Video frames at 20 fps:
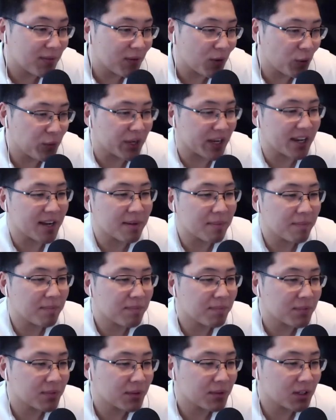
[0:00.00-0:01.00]
Oh, yeah.
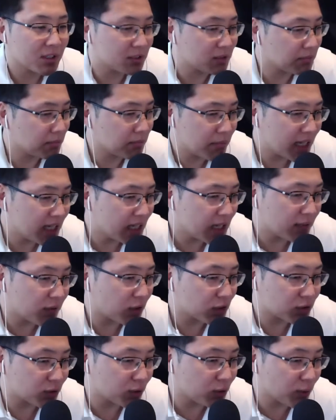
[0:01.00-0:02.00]
Because many of
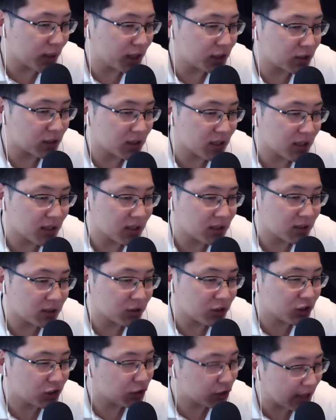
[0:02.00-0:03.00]
our solo ager clients,
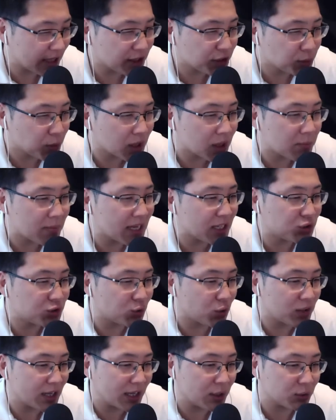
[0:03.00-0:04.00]
they just want to make
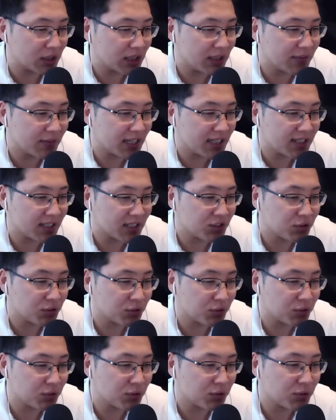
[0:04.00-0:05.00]
sure they don't leave anything
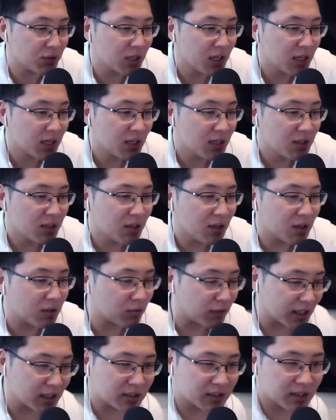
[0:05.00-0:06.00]
to a
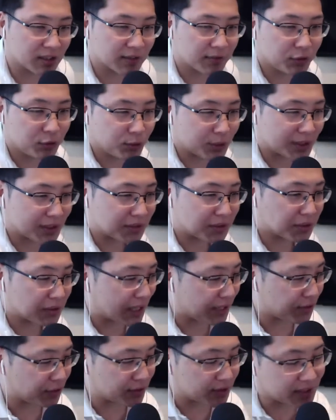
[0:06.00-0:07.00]
relative who is
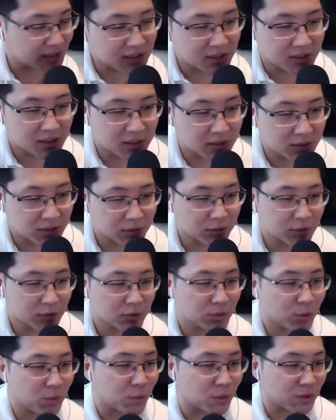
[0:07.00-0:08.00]
either distant
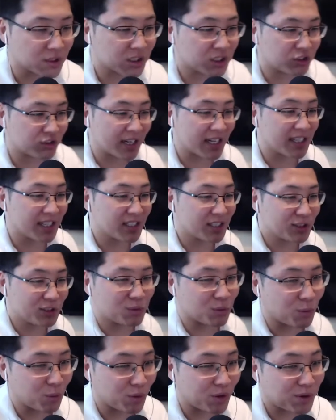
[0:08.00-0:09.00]
or estranged
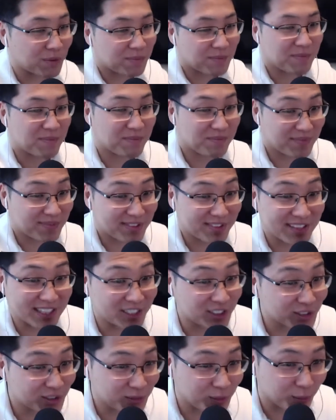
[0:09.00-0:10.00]
or they
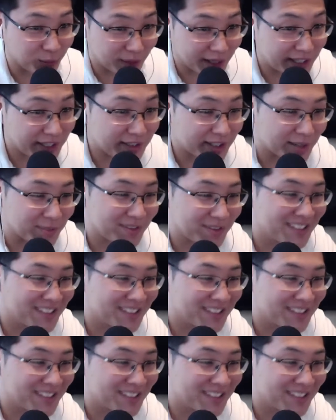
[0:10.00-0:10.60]
just don't like them.